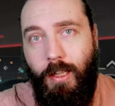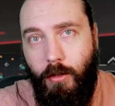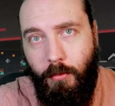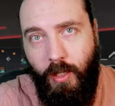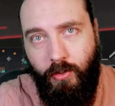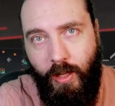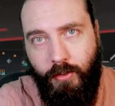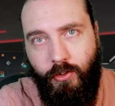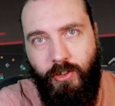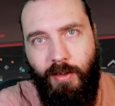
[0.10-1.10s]
up lads and
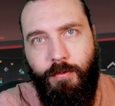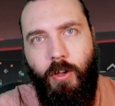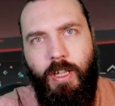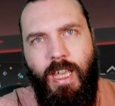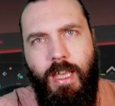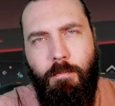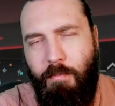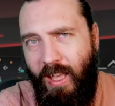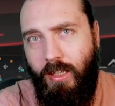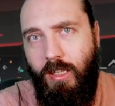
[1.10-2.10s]
lasses, Damphyre here,
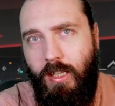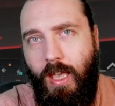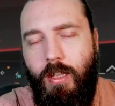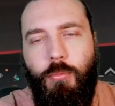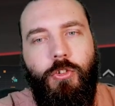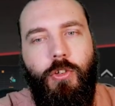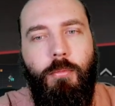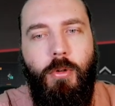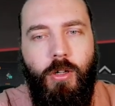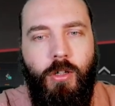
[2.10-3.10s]
back again with some
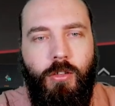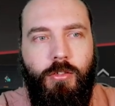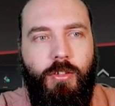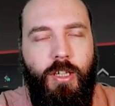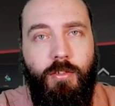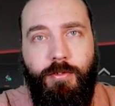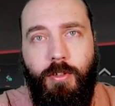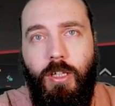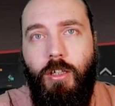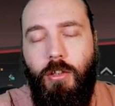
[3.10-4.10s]
more
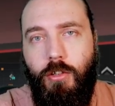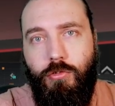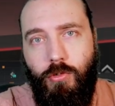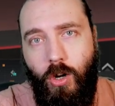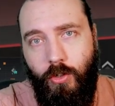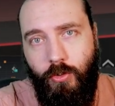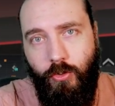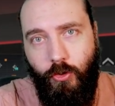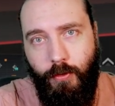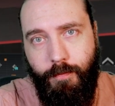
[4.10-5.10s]
Infinite Lagrange.